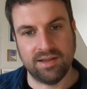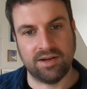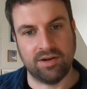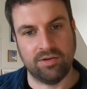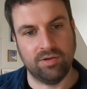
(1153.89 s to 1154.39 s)

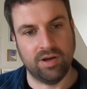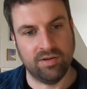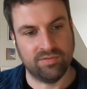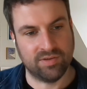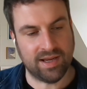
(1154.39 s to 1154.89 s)
you know,
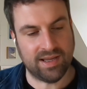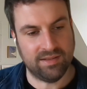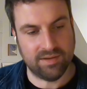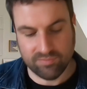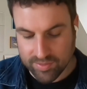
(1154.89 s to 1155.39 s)
of like
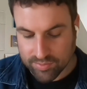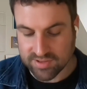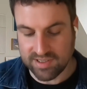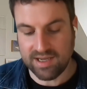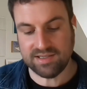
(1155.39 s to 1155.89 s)
the
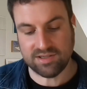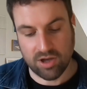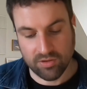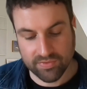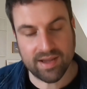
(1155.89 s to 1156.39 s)
ripples it has
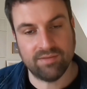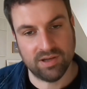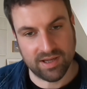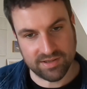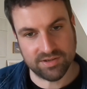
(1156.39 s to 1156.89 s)
on their
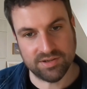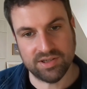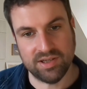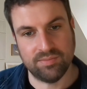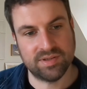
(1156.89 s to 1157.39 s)

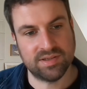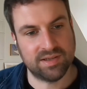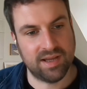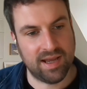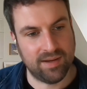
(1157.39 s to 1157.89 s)
relationships,